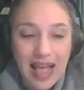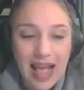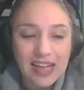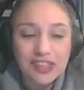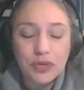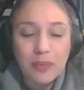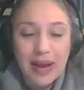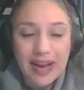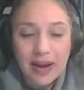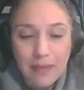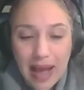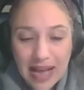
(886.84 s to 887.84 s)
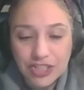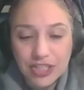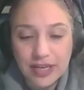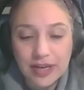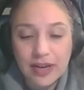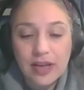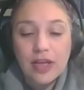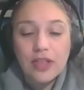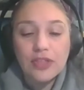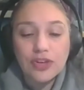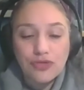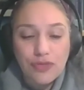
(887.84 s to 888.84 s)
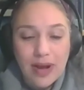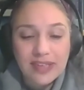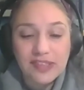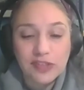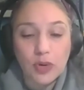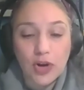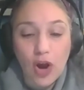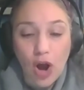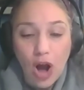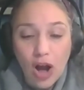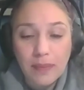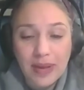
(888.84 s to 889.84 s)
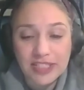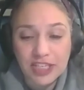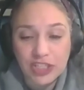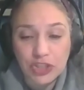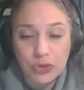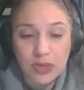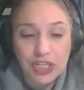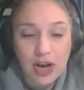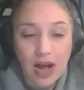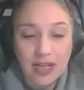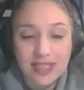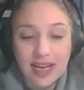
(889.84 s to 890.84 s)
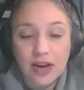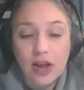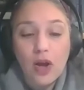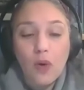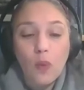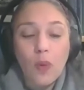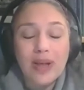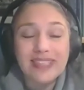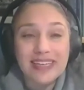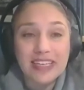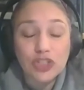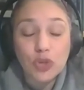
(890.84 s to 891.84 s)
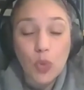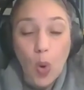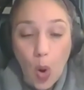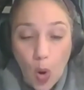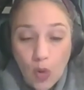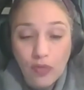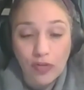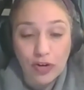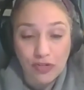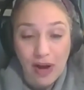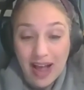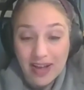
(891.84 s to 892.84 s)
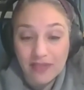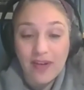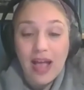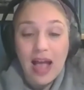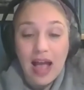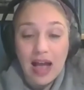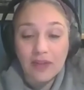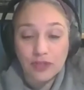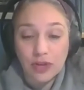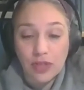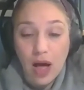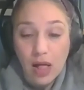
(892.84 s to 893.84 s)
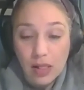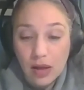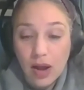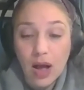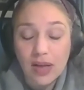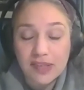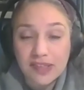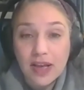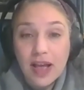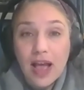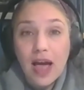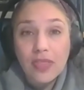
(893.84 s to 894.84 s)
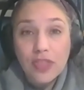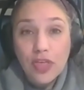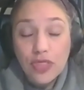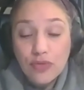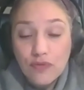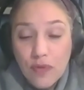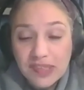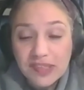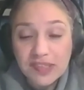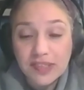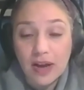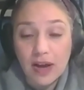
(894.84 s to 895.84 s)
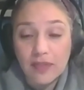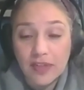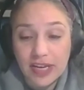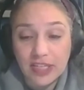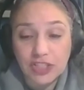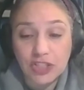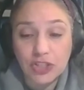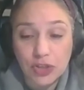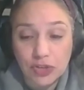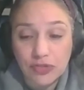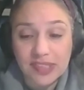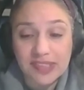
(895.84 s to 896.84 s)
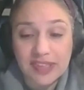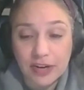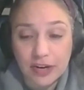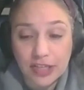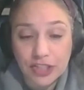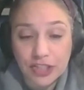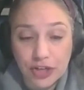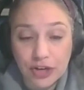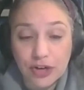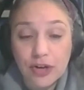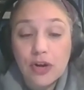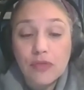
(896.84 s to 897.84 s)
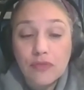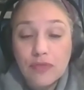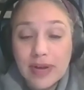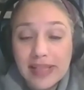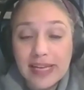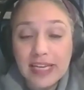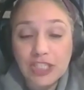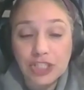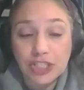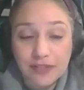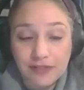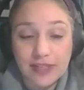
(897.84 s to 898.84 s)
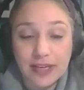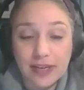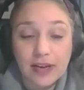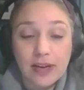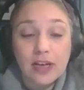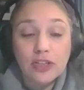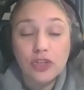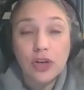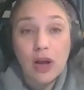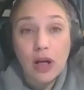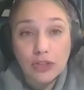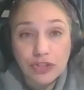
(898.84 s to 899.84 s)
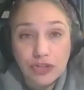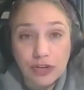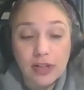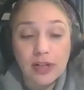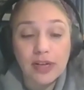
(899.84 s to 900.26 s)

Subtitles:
As you might imagine, the trends toward augmenting Jewish content went into overdrive after the Holocaust, and the thrust of Yiddish children's literature really shifted to cultural